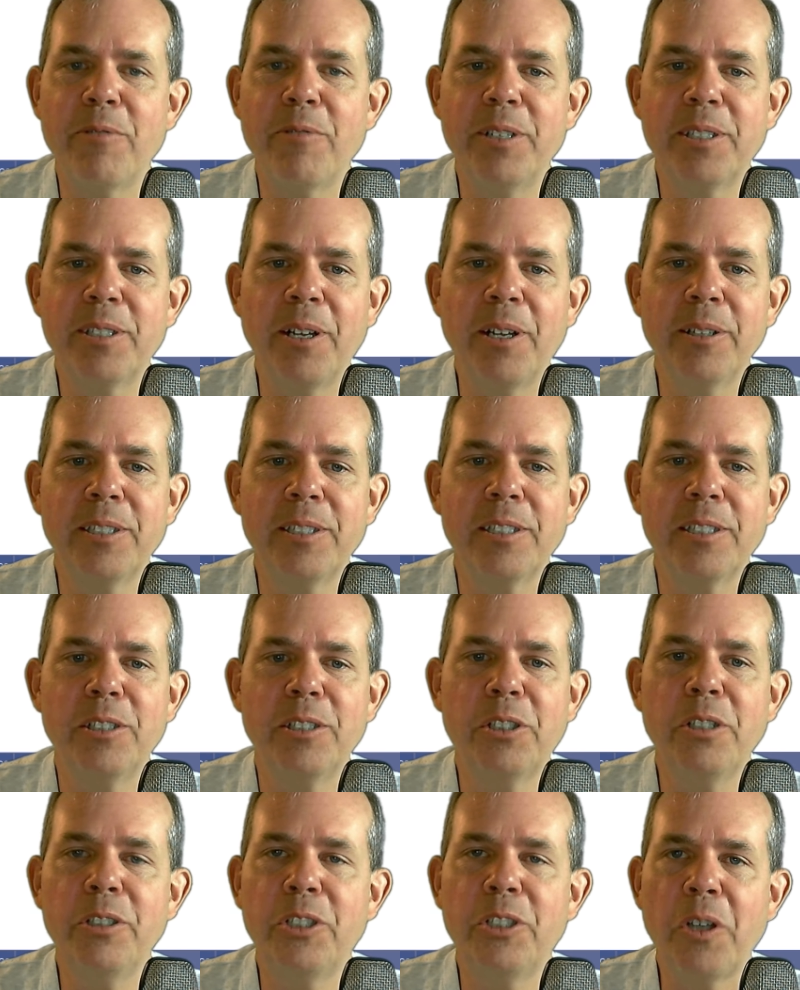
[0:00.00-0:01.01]
results
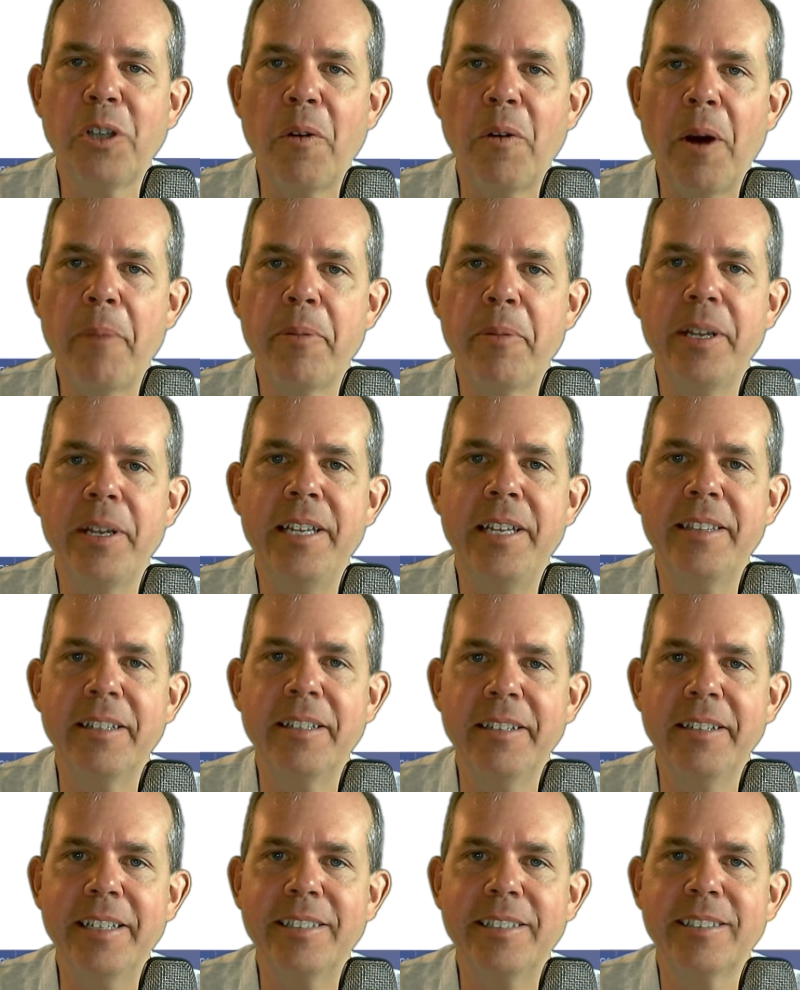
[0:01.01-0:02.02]
should show up in the
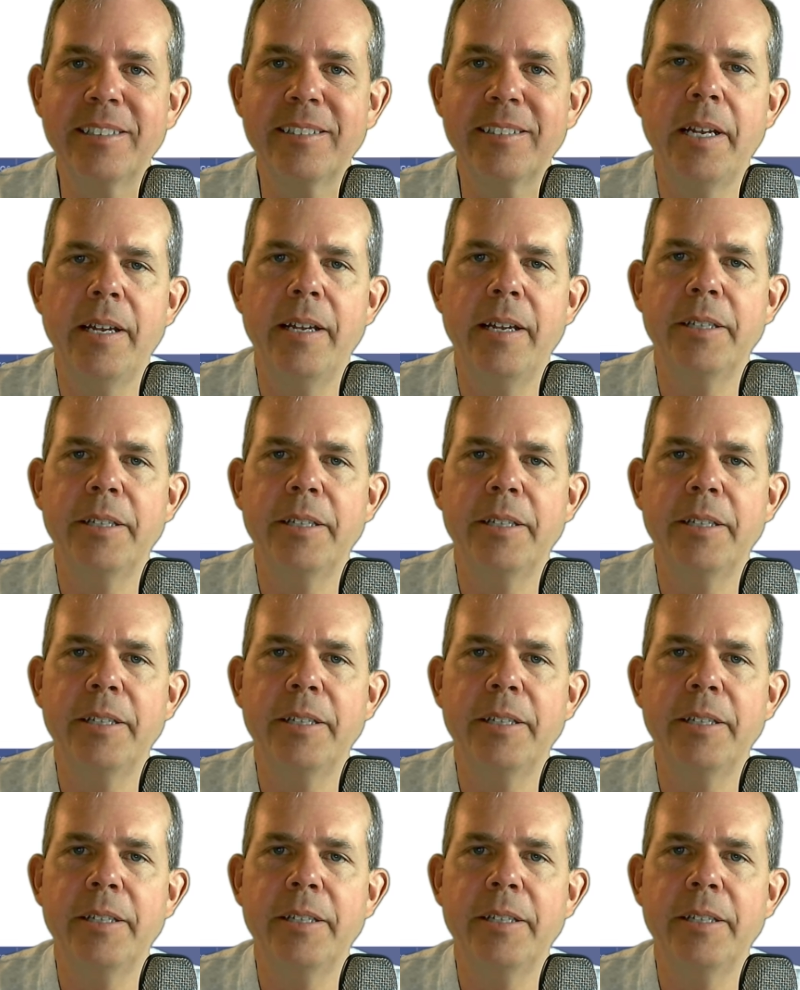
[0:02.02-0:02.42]
list.